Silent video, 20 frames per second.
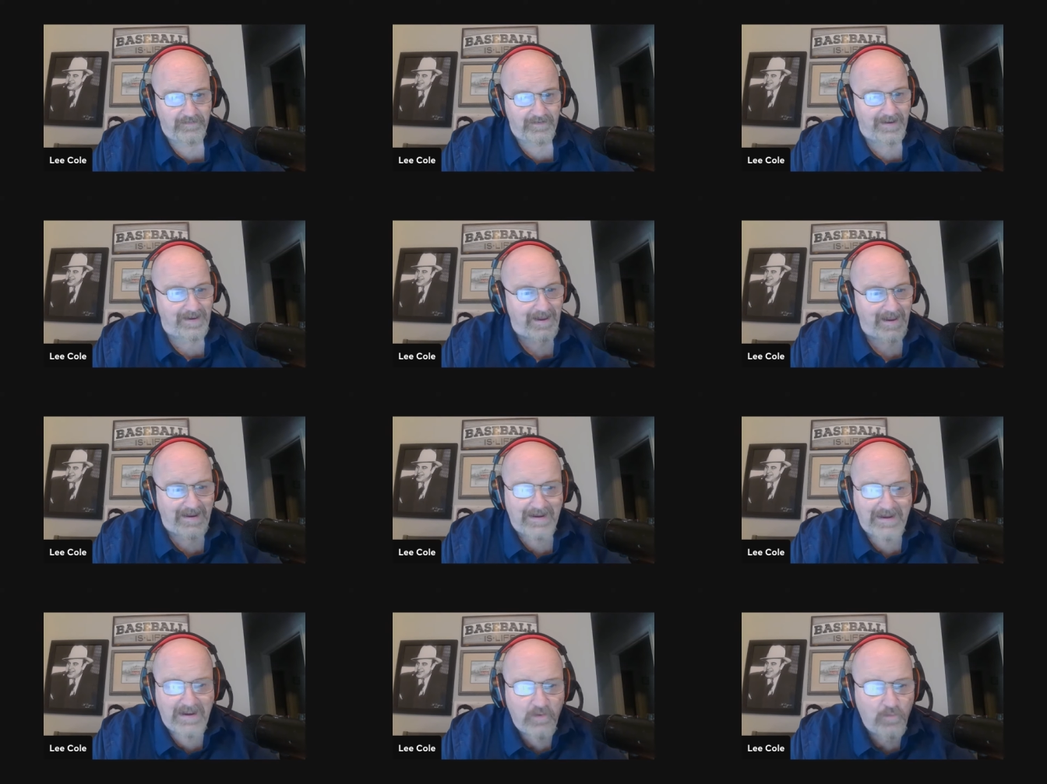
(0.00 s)

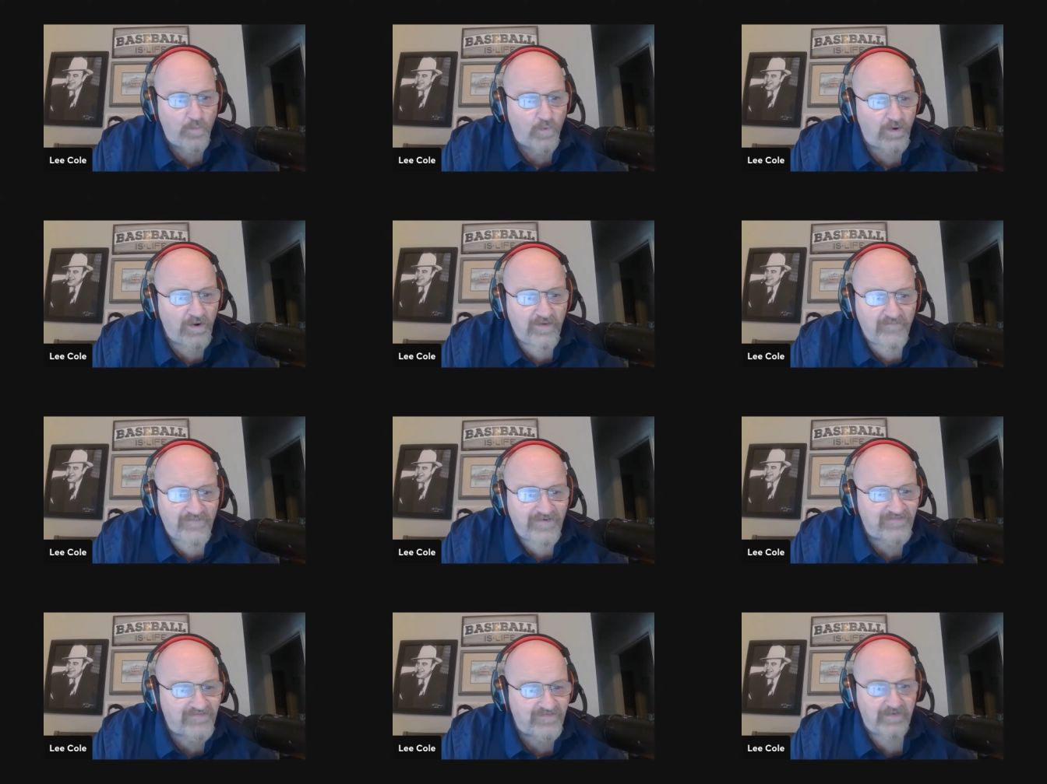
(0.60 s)
Any one
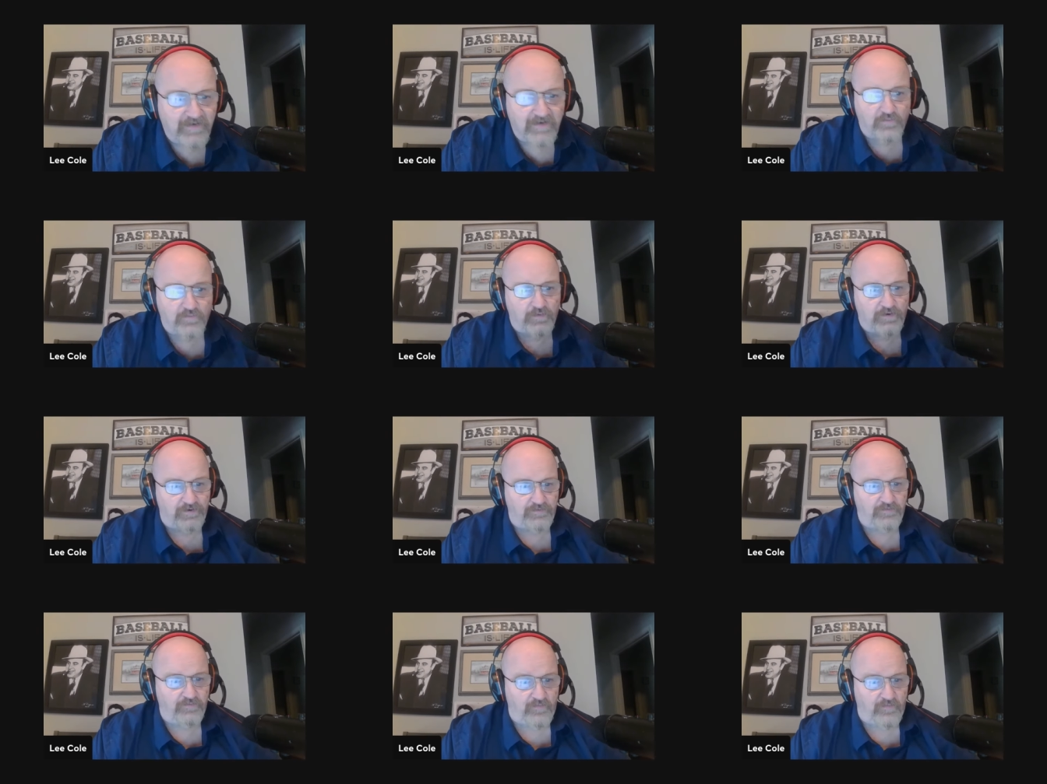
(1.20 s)
of us here
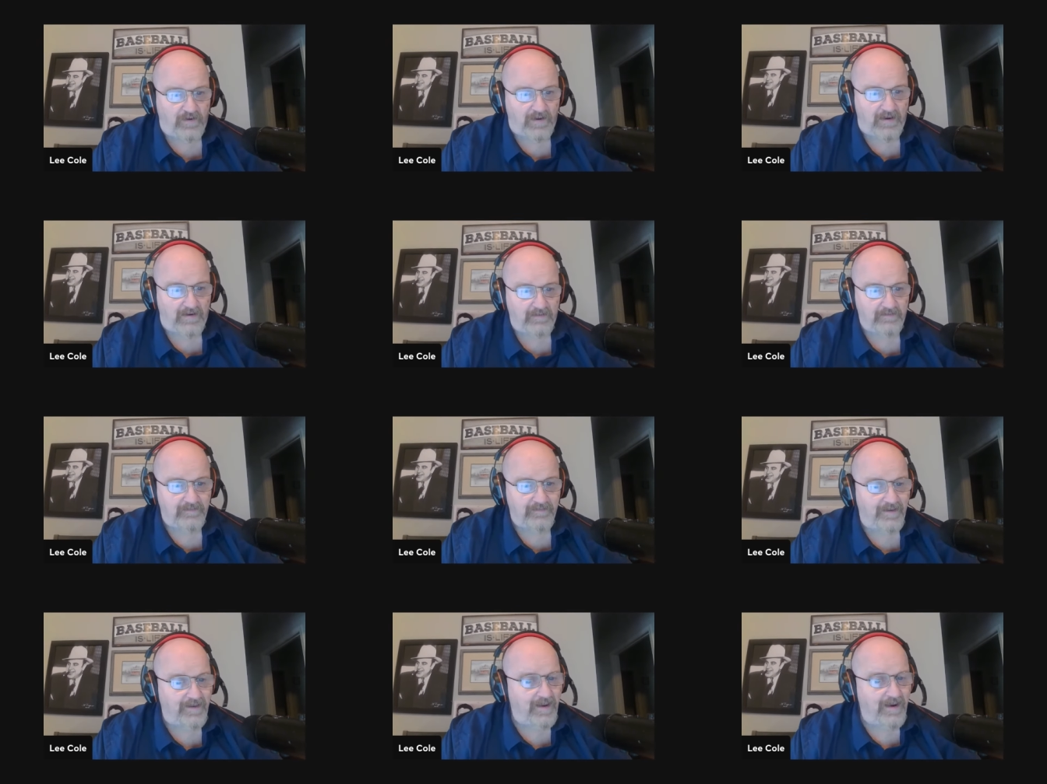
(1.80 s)
would do that.
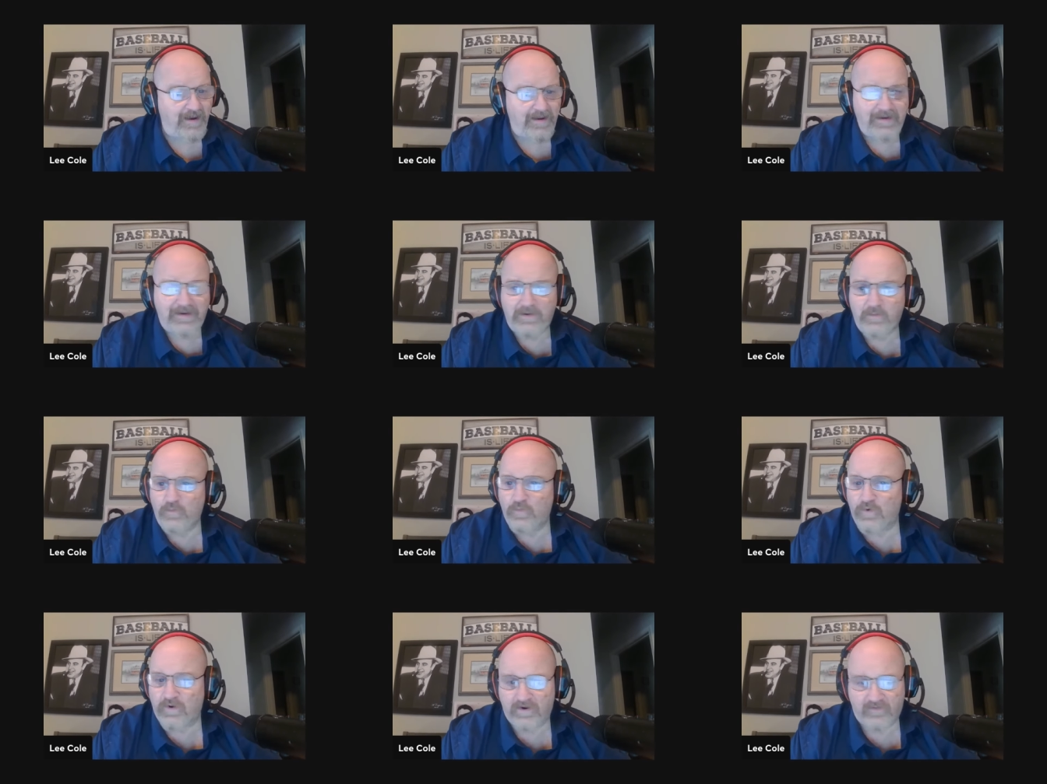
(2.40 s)
Any
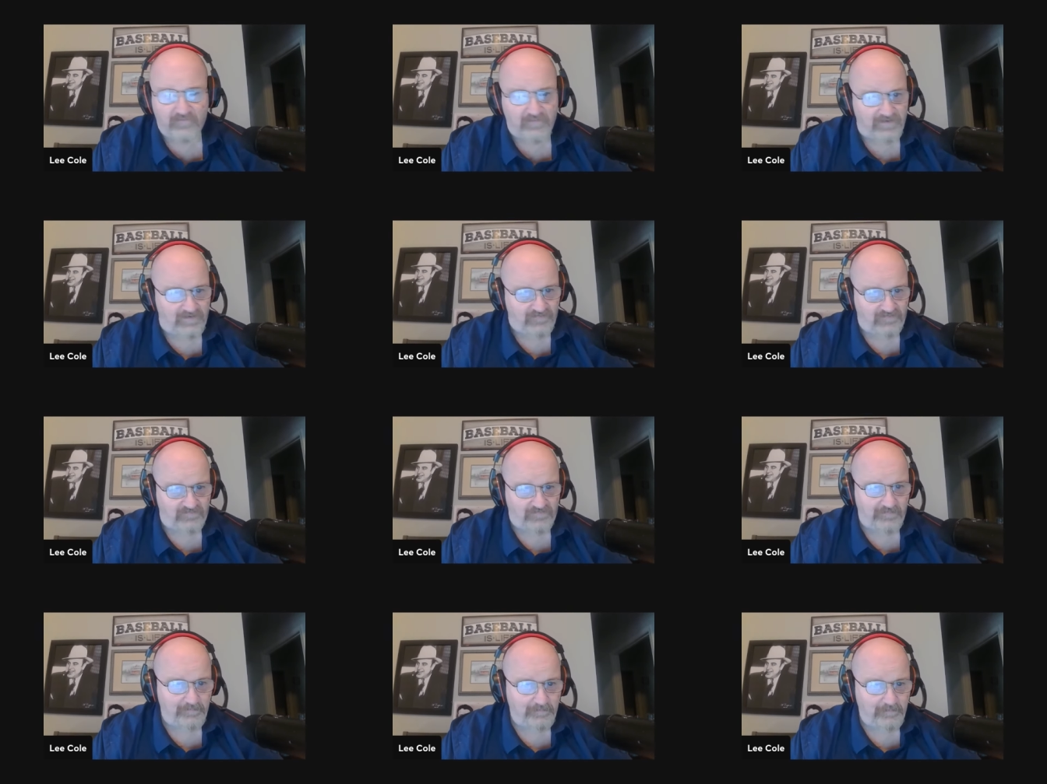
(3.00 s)
one of us.